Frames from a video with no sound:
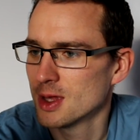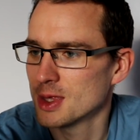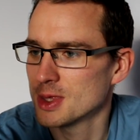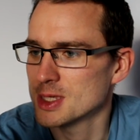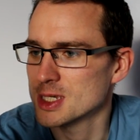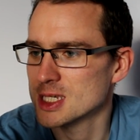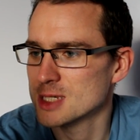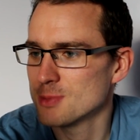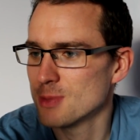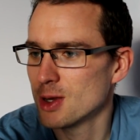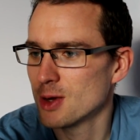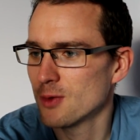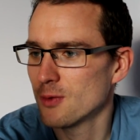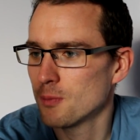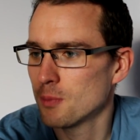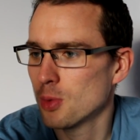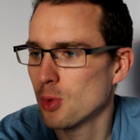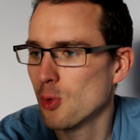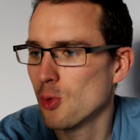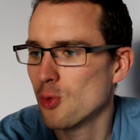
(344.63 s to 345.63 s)
And the smell
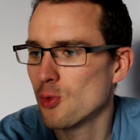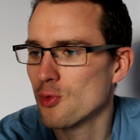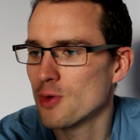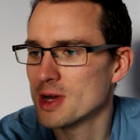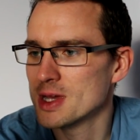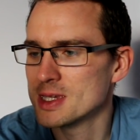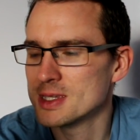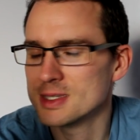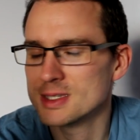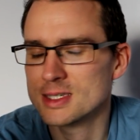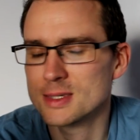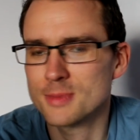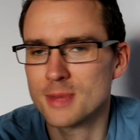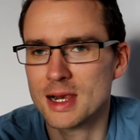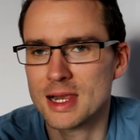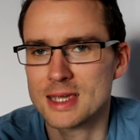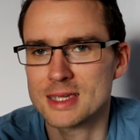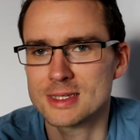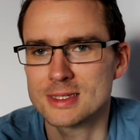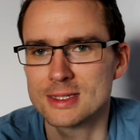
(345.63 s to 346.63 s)
of port, raisins and
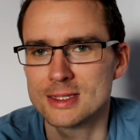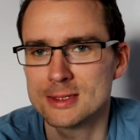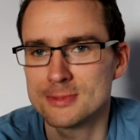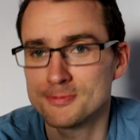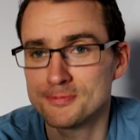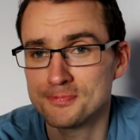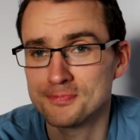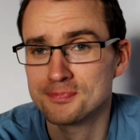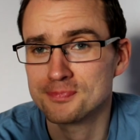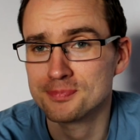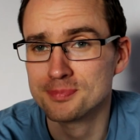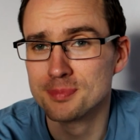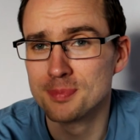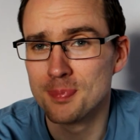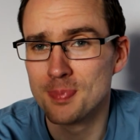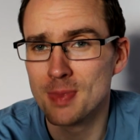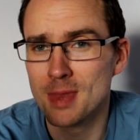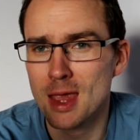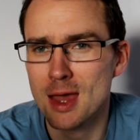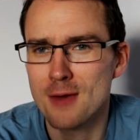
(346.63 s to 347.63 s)
molasses.
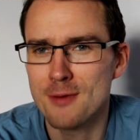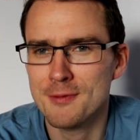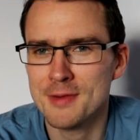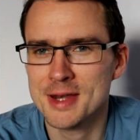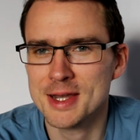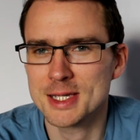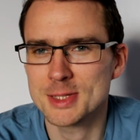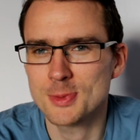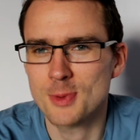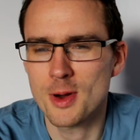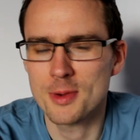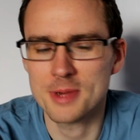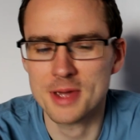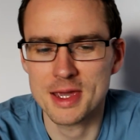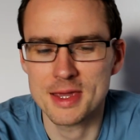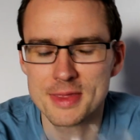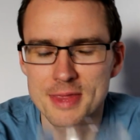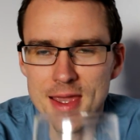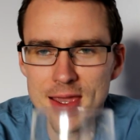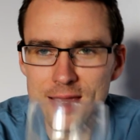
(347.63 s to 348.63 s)
I think that's why I'm
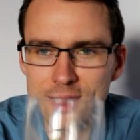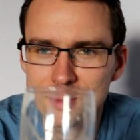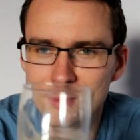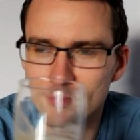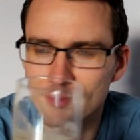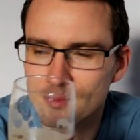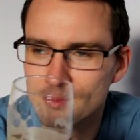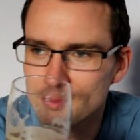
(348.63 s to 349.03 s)
getting that